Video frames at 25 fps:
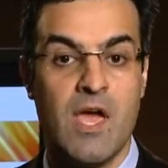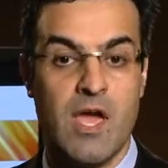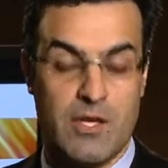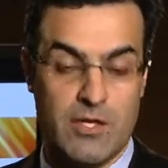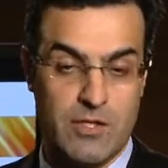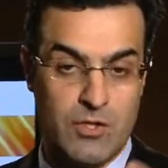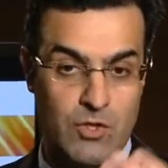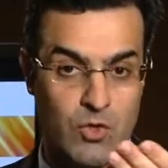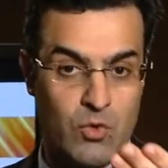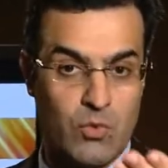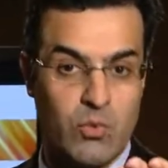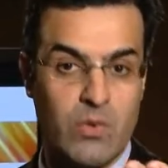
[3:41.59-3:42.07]

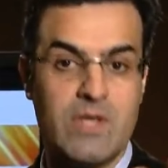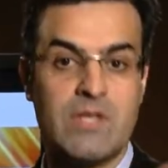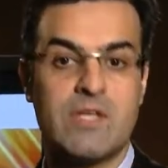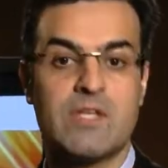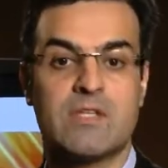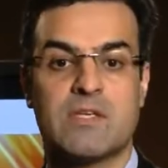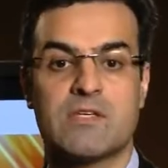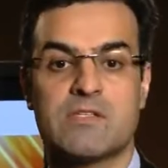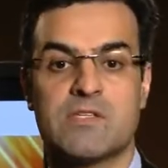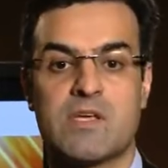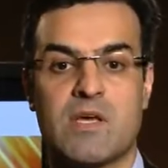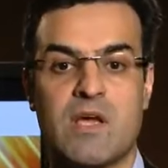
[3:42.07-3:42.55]
And you read
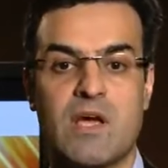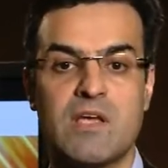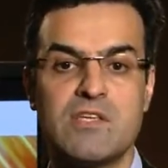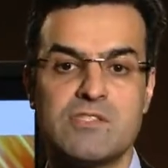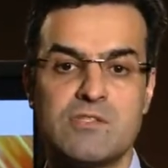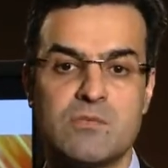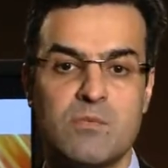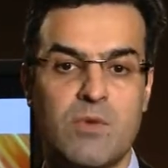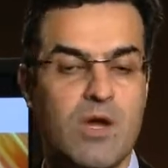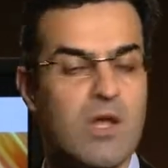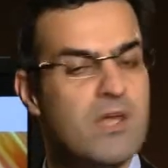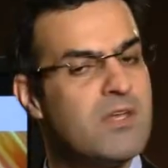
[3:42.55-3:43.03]
it as a
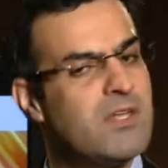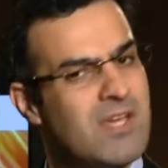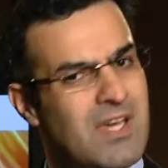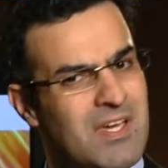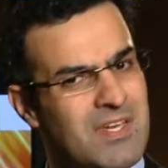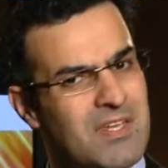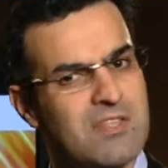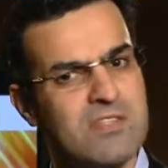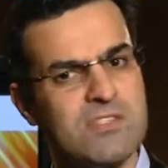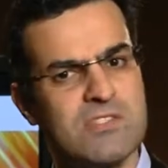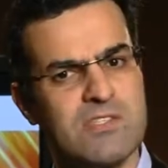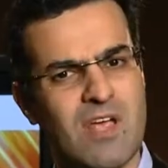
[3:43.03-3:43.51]
customer, and you
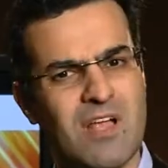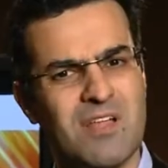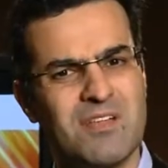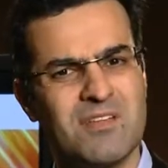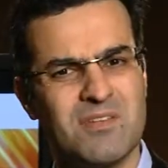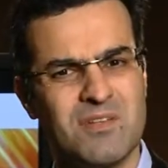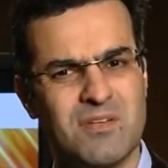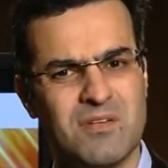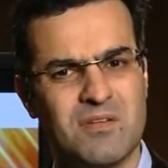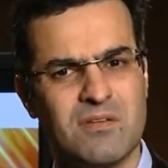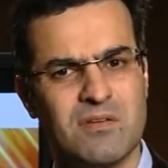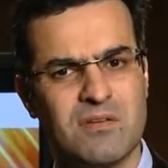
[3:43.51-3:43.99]
get
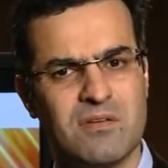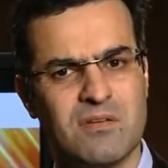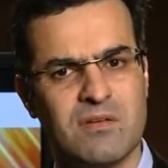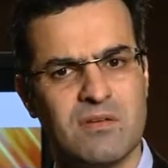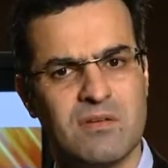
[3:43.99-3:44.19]
insulted.